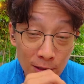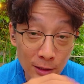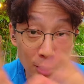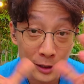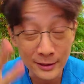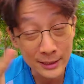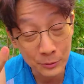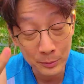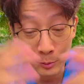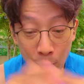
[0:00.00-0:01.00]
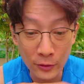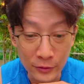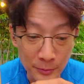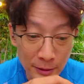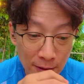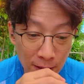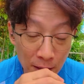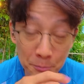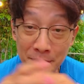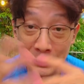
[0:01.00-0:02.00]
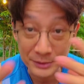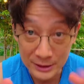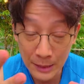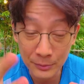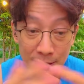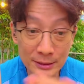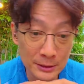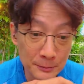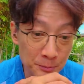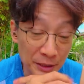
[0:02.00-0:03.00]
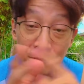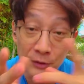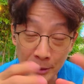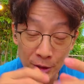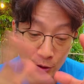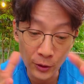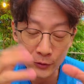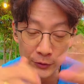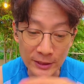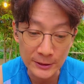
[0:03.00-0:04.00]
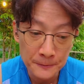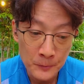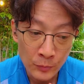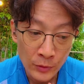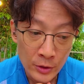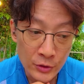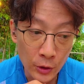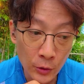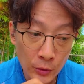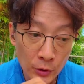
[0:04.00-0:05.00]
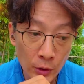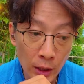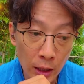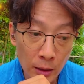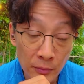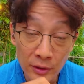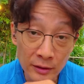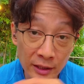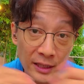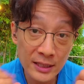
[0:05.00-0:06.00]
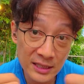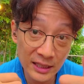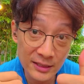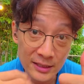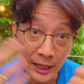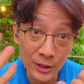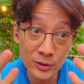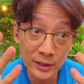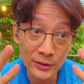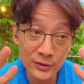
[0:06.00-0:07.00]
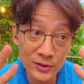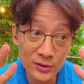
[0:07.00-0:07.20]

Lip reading: a lot of things, can't remember all of them, metabolism, inflammation, all those things. So these six actually